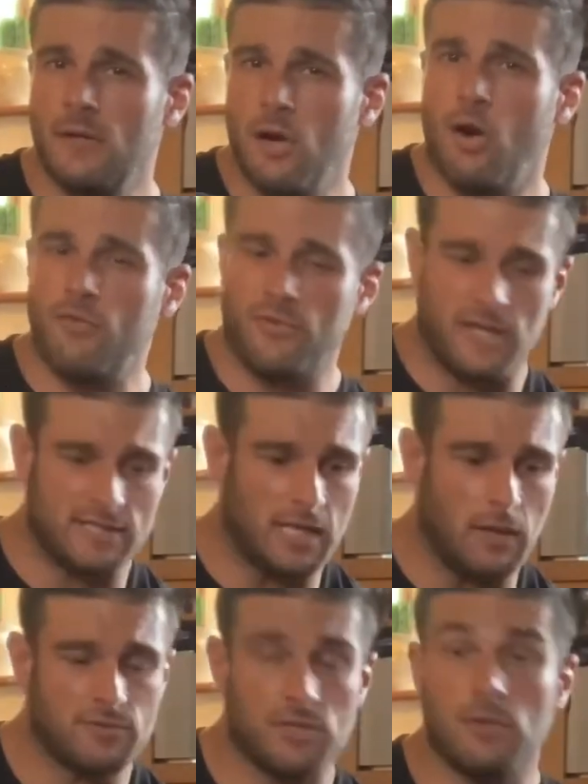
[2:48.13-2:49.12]
Hopefully that
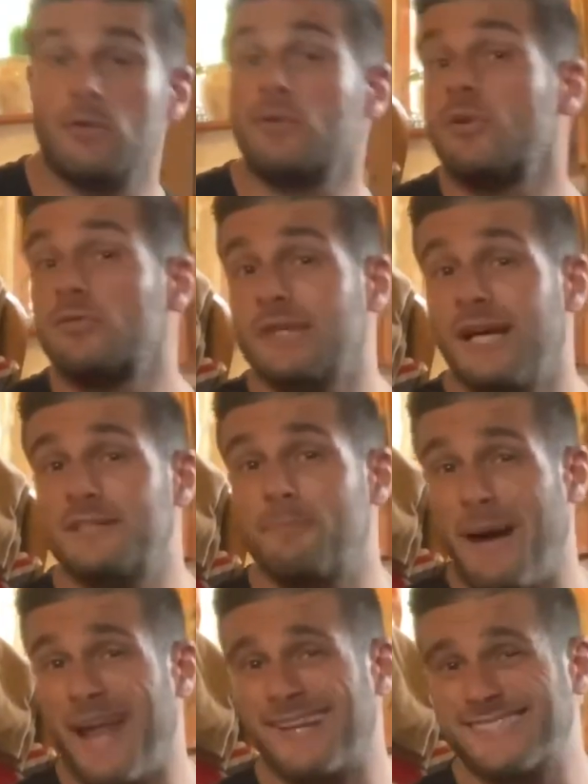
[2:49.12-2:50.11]
helps you utilise
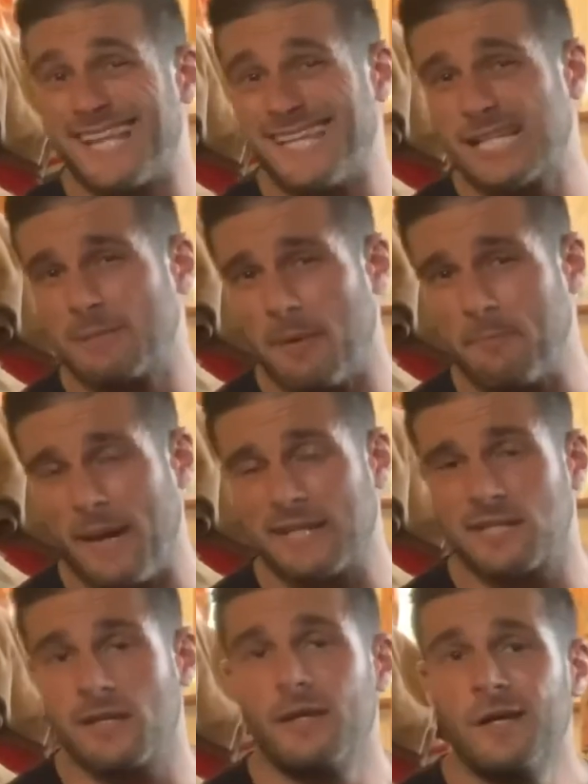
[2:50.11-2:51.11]
bands a little bit
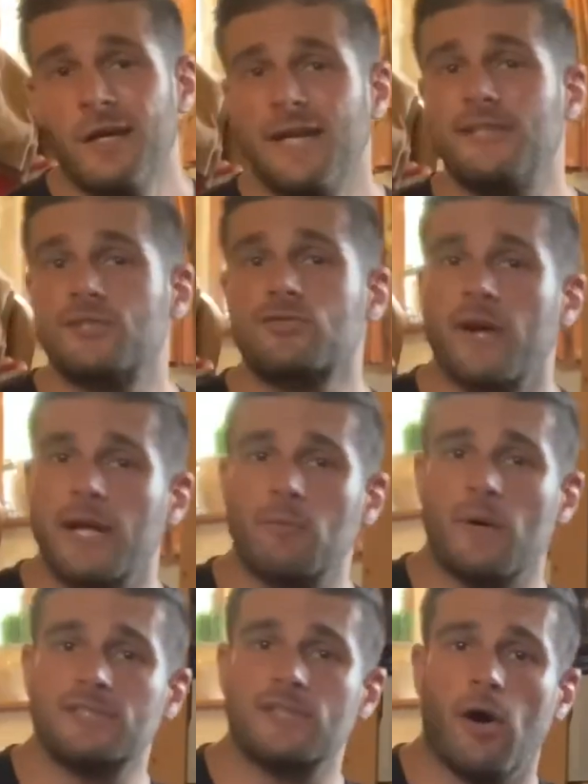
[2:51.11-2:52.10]
better in your training
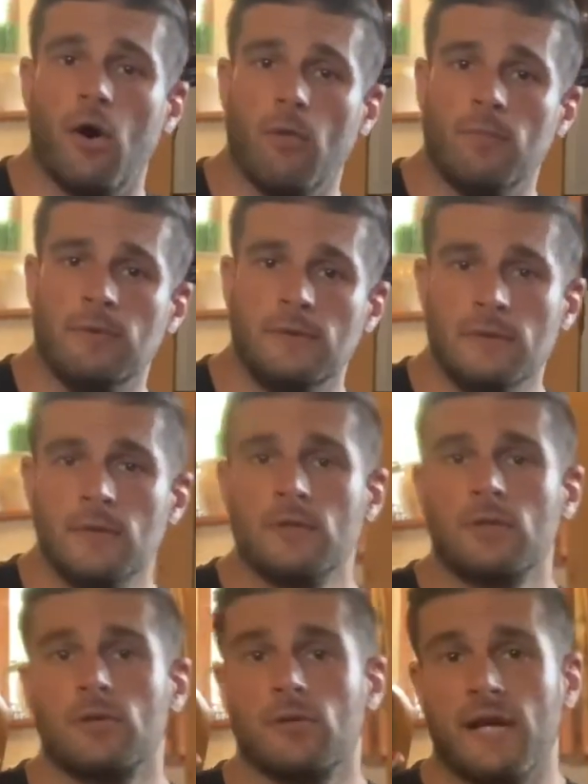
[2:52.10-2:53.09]
whilst at home.
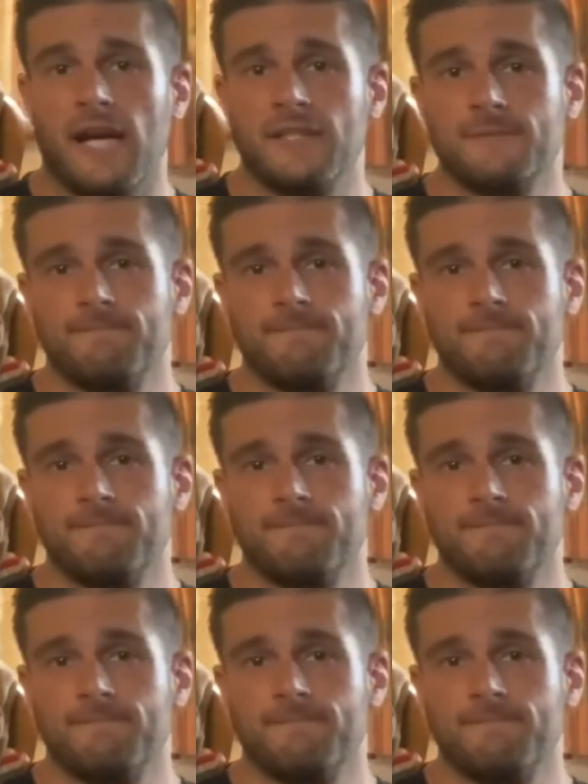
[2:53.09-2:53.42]
Good luck, guys.